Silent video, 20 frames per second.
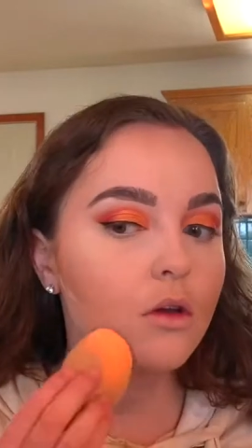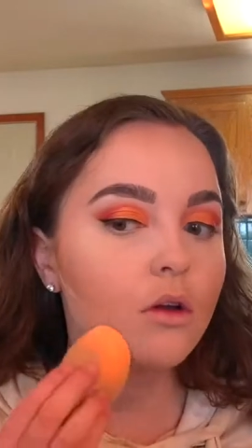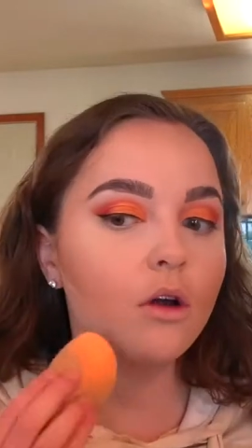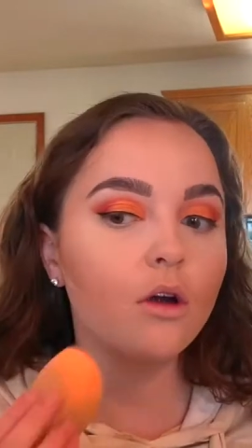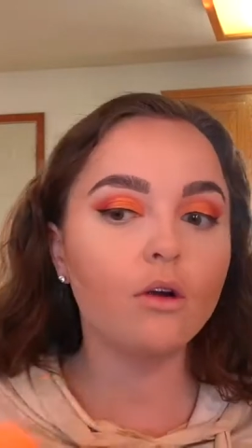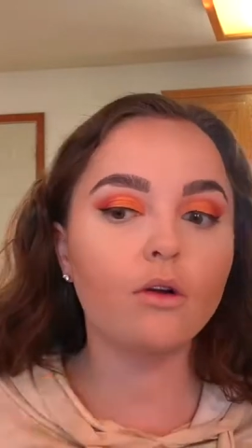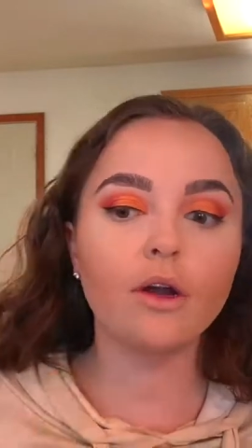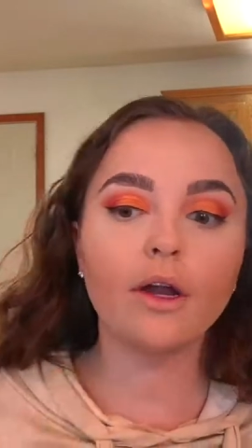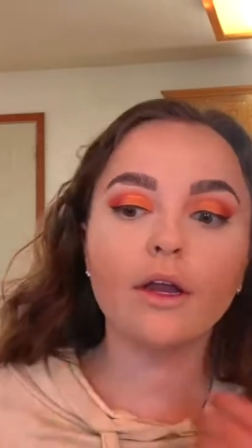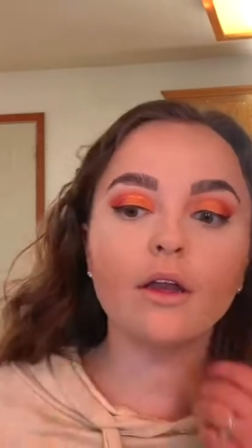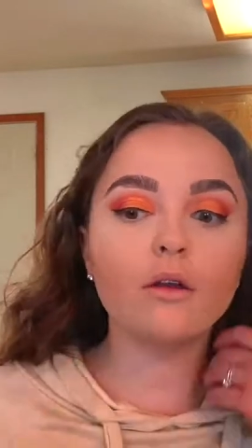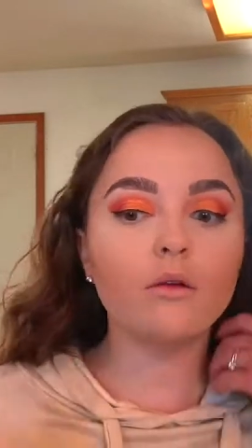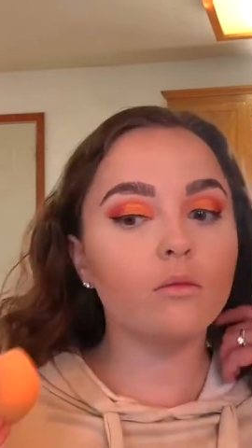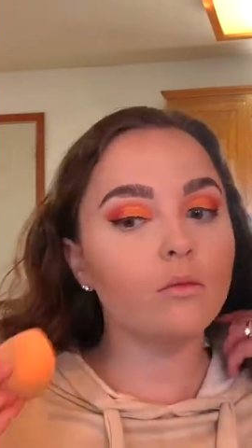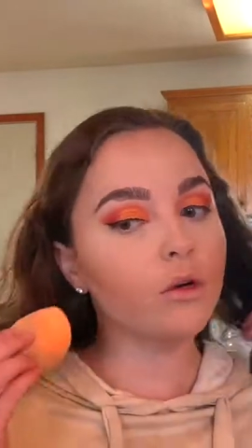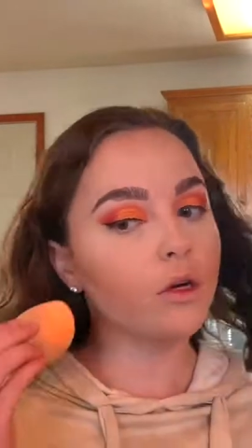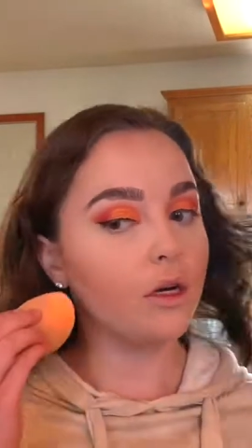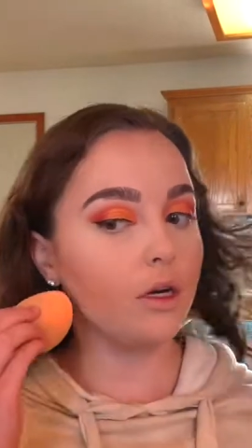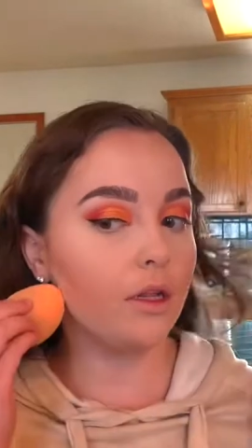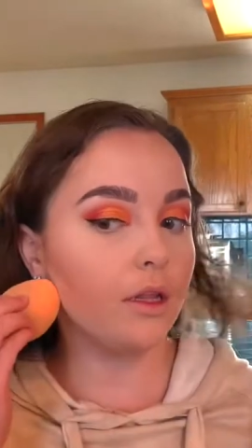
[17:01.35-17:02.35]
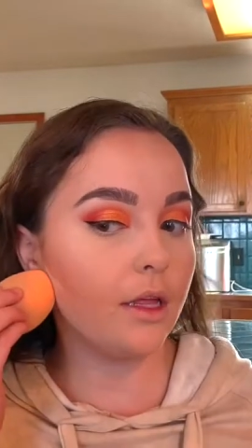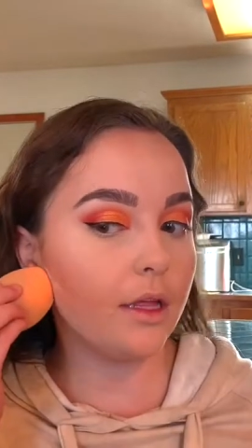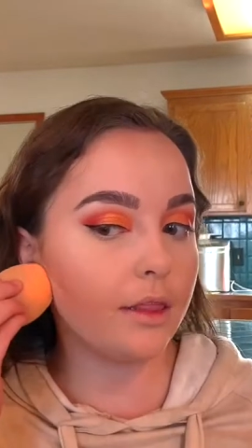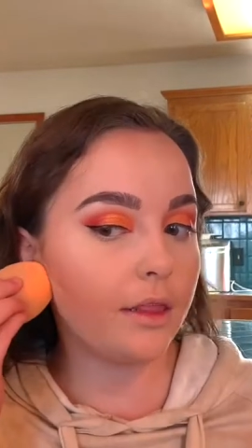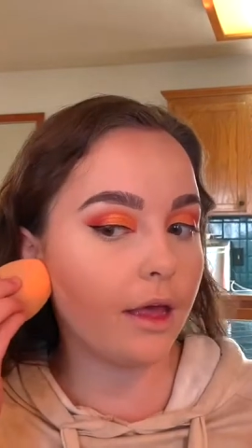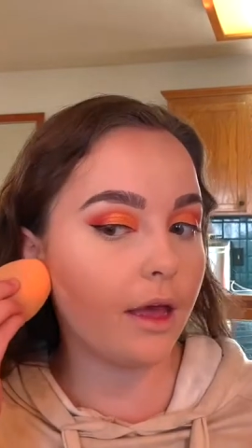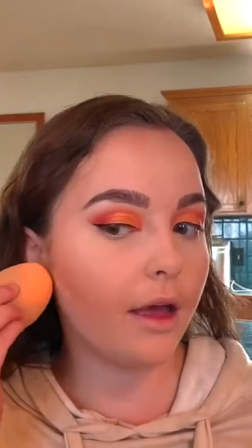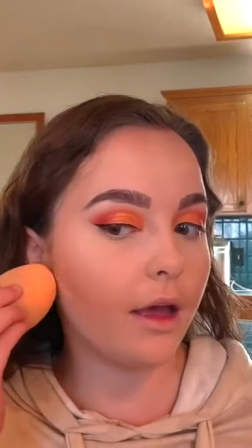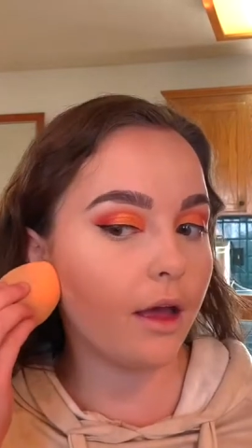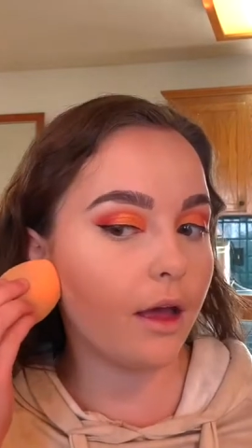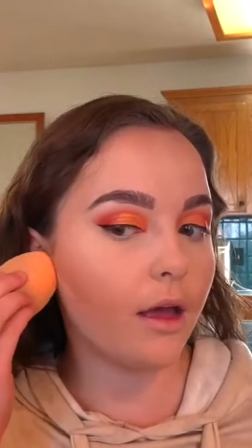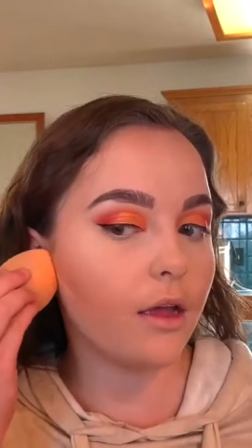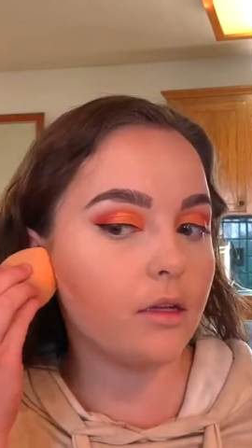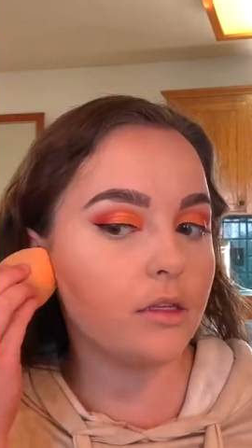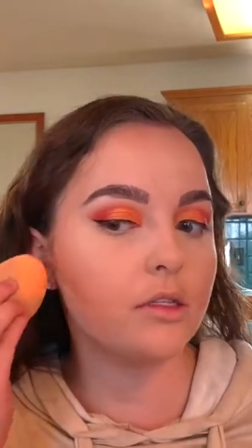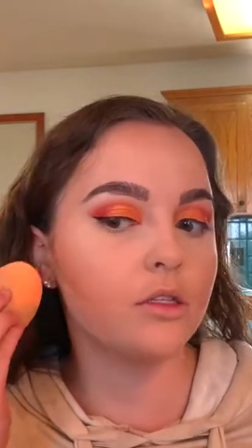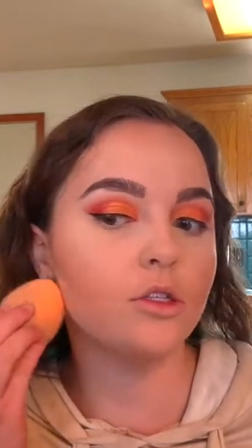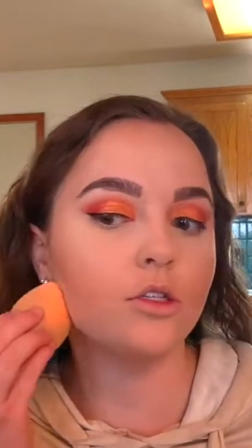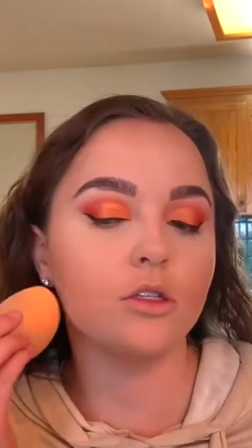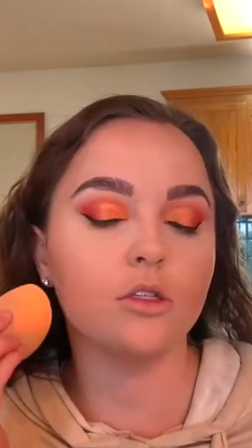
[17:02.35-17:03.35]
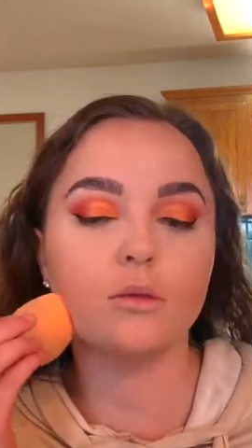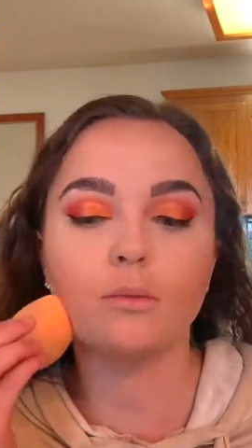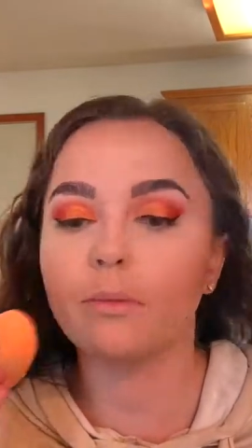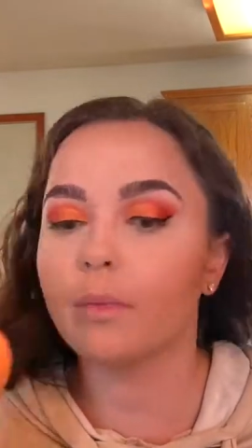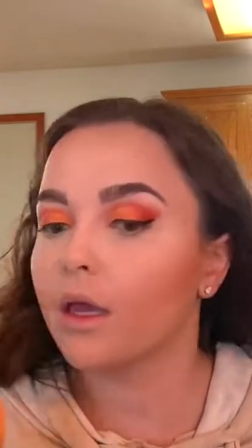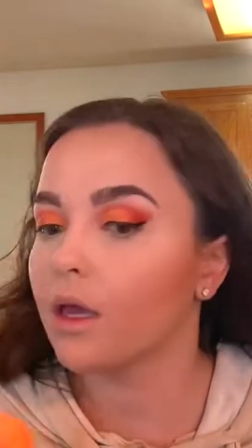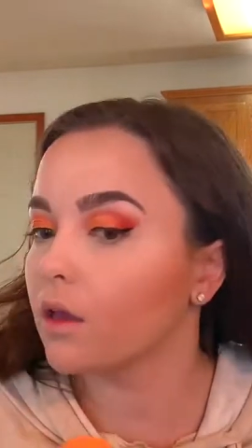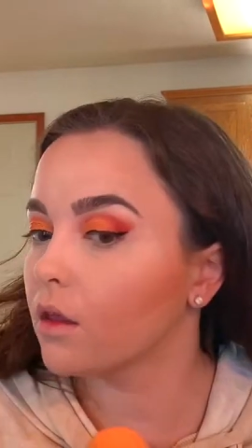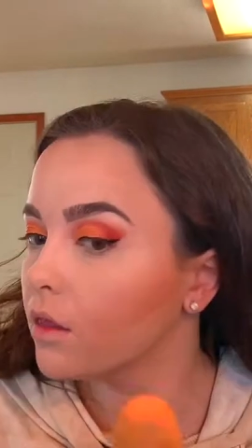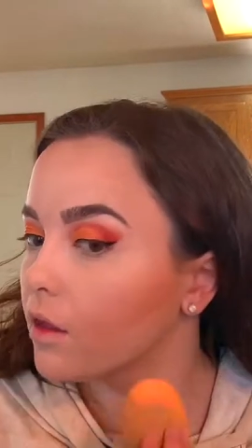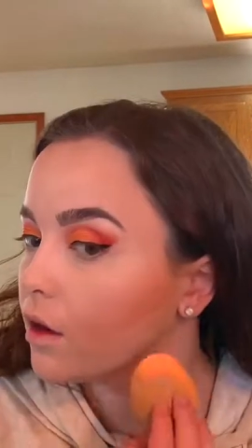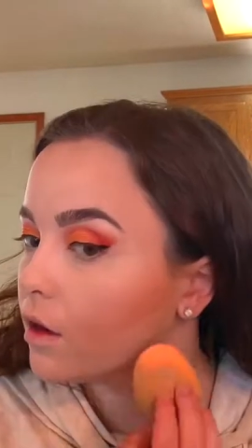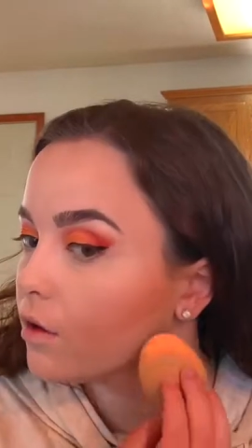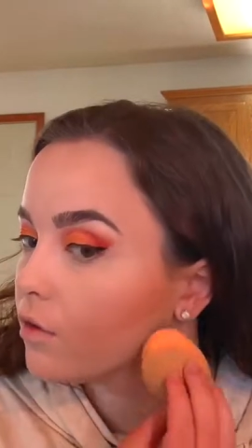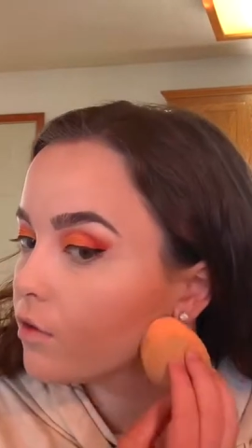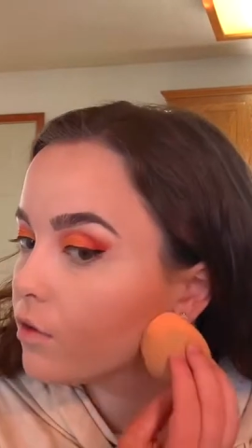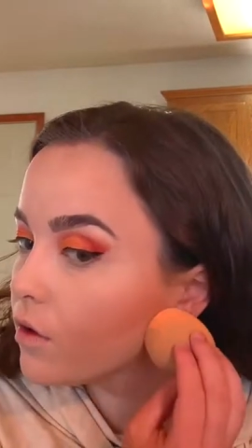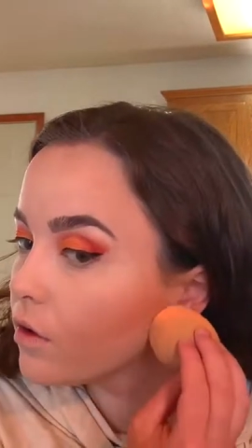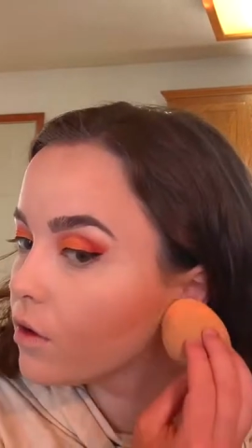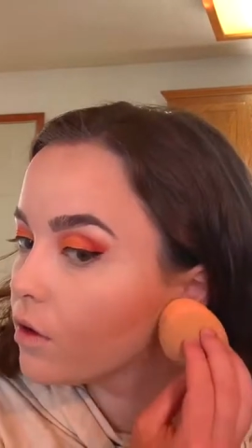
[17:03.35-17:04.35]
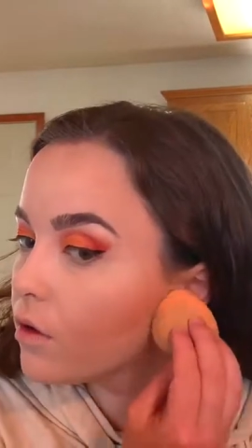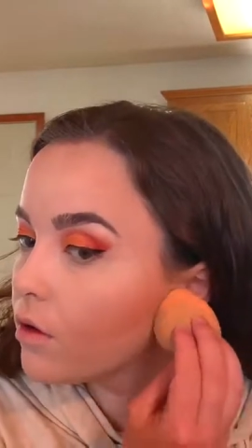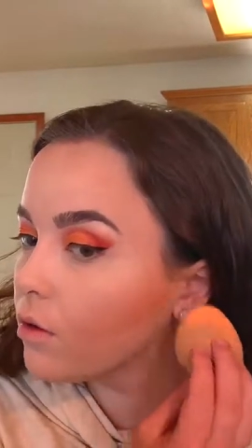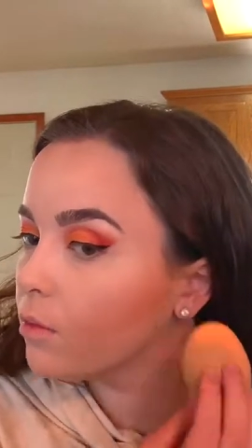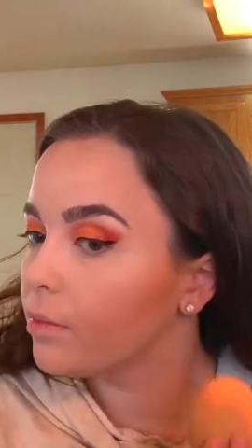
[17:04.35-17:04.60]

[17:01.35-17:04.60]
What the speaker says: Alright, and we're gonna let that just bake there for a little